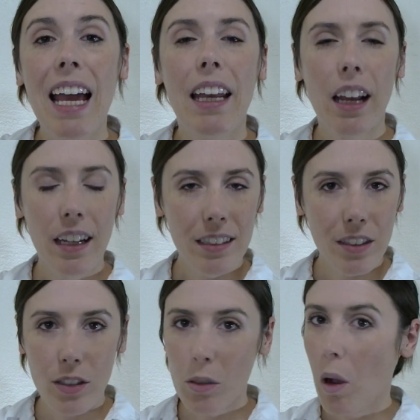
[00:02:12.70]
And as you
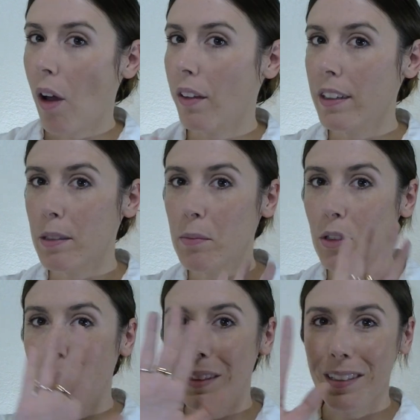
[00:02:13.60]
do all these
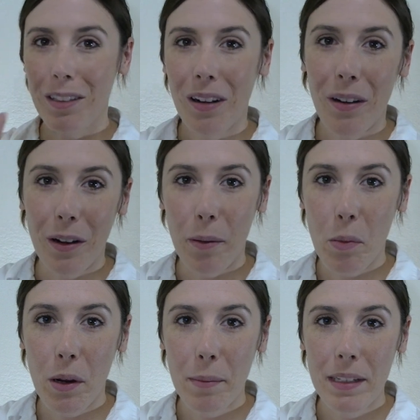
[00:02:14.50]
movements throughout our
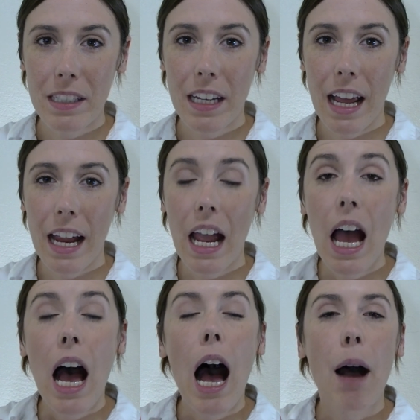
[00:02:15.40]
appointment today,
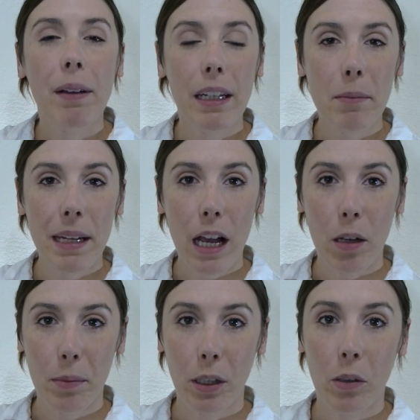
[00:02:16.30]
I'm going to be
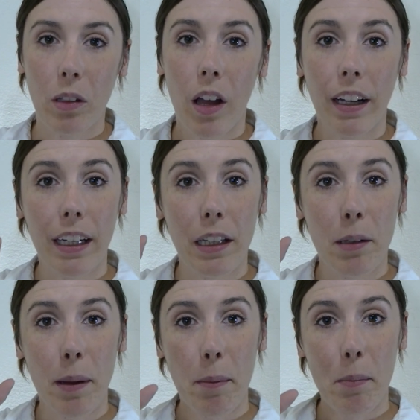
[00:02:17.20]
helping you along either
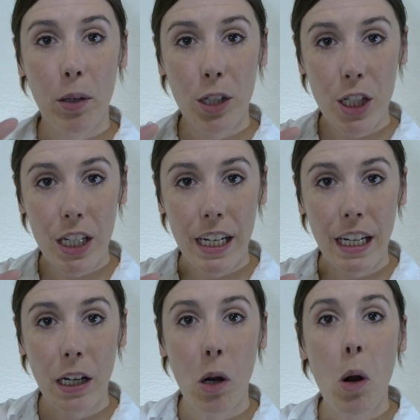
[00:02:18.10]
by
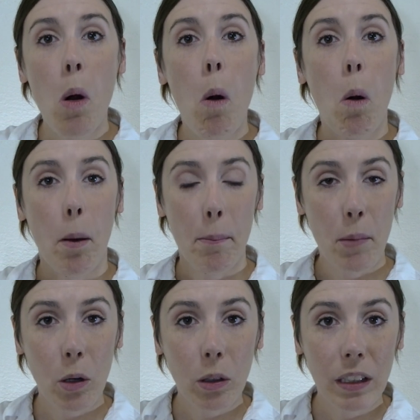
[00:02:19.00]
pushing or
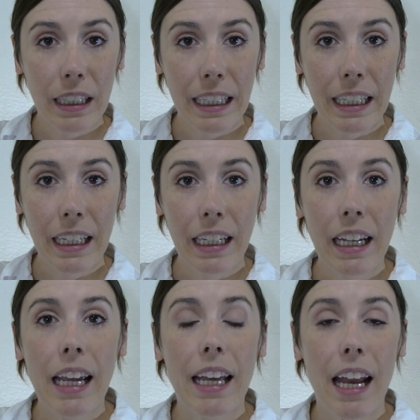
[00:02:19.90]
pulling
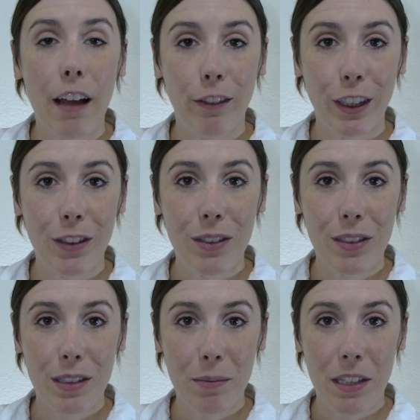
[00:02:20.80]
and having you do
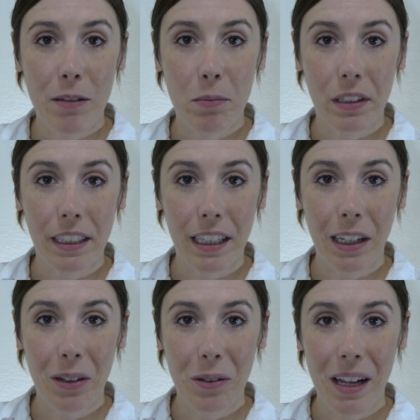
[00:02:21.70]
some deep
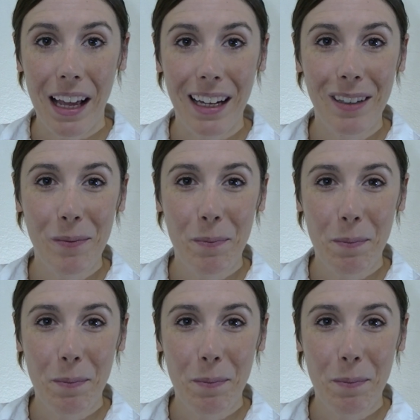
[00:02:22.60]
breathing, okay?